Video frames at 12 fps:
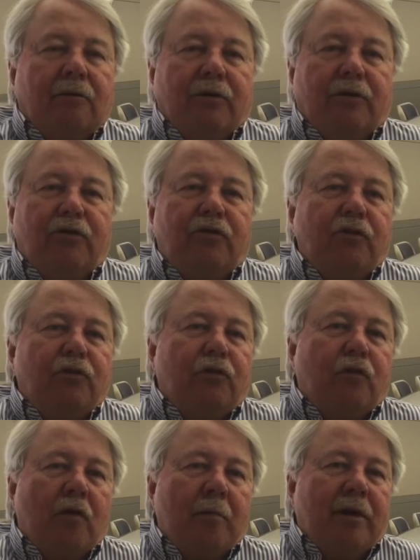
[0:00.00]
Well, this year's
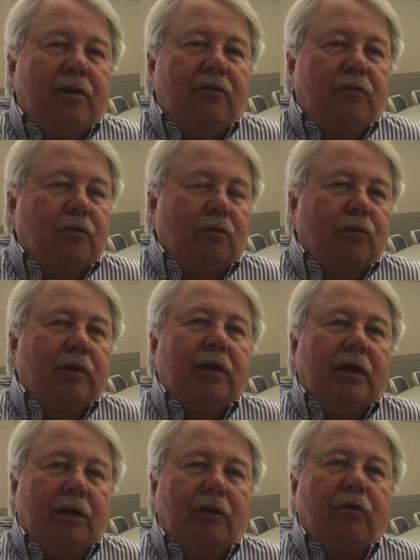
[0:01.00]
format is
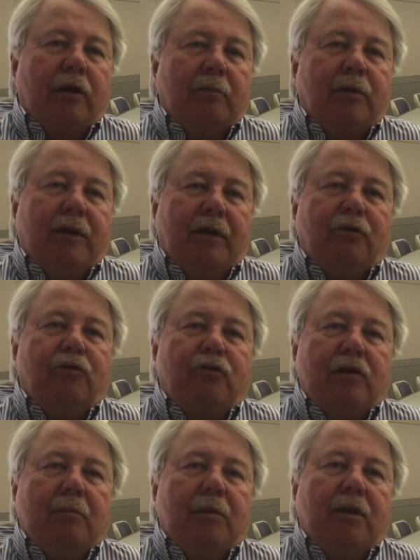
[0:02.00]
really incredibly
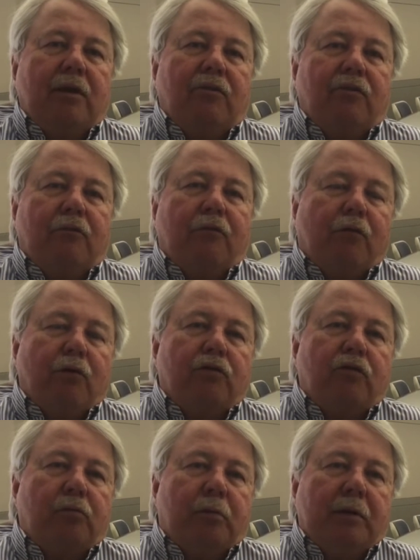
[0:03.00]
interesting because it
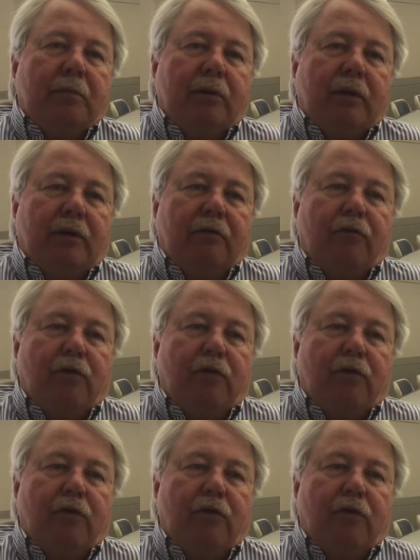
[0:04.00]
forces people on a